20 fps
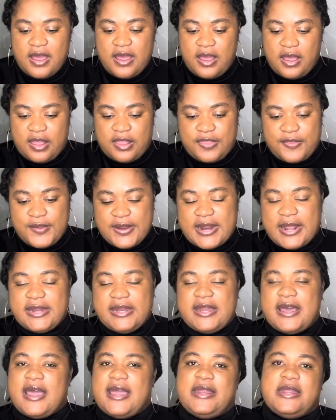three
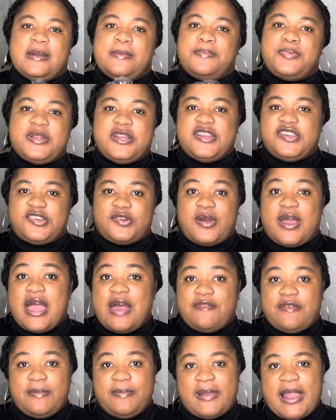ninety-nine and I'm pretty sure I
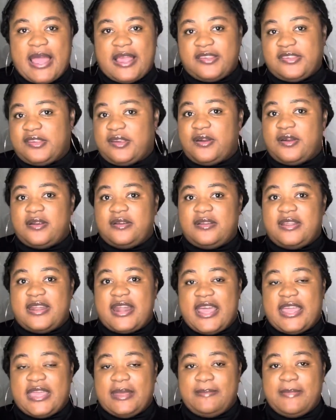have a black skirt that
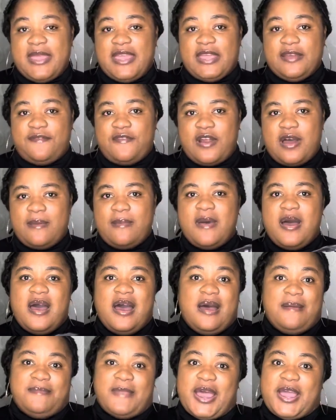I can make it from.
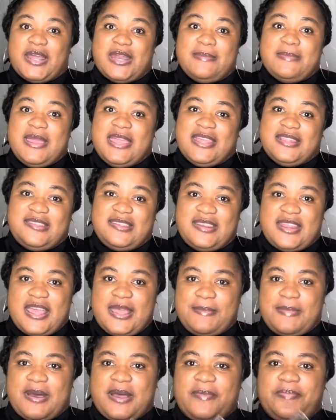I'm not going to make it today,
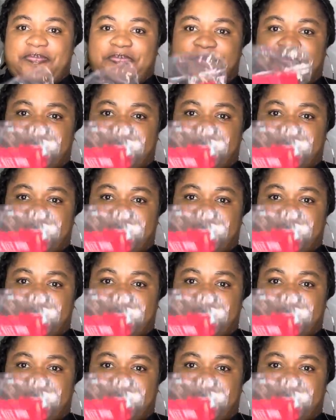but